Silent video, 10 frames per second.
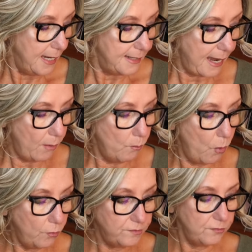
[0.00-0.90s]
Now,
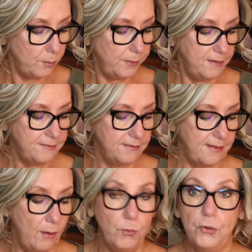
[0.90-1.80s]
most of the places
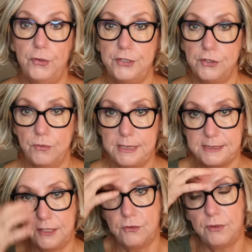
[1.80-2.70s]
that we're going to go to
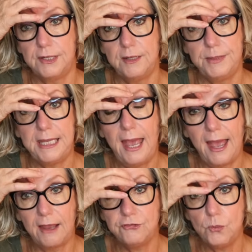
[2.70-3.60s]
dinner are going to be
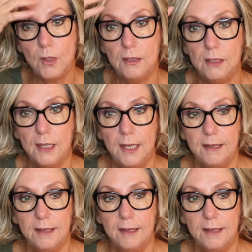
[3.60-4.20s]
casual,